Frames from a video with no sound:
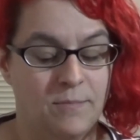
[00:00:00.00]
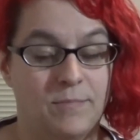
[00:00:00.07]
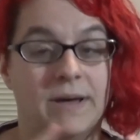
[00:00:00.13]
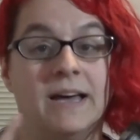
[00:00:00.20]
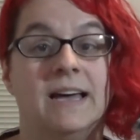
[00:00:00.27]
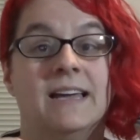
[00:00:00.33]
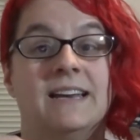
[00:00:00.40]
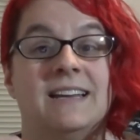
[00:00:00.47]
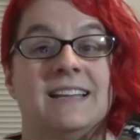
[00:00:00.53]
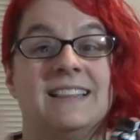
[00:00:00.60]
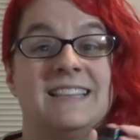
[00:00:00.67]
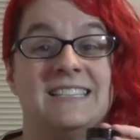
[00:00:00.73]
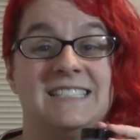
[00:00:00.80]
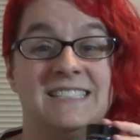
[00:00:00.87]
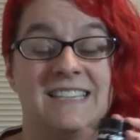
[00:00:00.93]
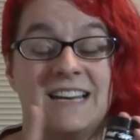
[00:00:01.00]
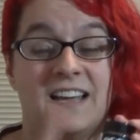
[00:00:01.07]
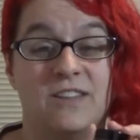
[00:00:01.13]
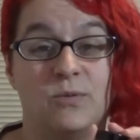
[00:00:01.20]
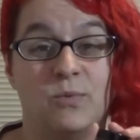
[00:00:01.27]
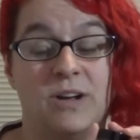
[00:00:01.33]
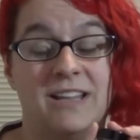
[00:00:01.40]
But this is
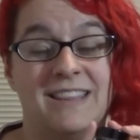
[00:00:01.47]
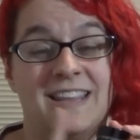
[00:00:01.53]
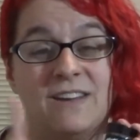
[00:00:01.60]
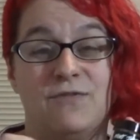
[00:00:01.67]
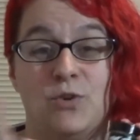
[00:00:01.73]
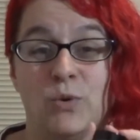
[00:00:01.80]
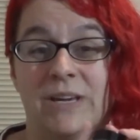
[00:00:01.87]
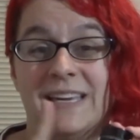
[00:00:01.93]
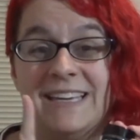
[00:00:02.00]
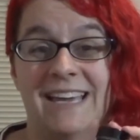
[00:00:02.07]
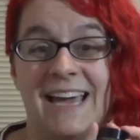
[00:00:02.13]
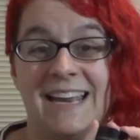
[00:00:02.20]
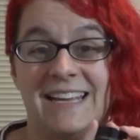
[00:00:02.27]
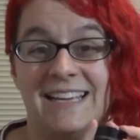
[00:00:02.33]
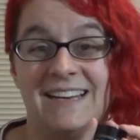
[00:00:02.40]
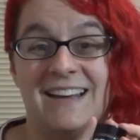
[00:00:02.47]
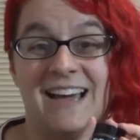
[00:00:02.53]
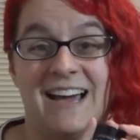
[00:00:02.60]
another one that if you can get it,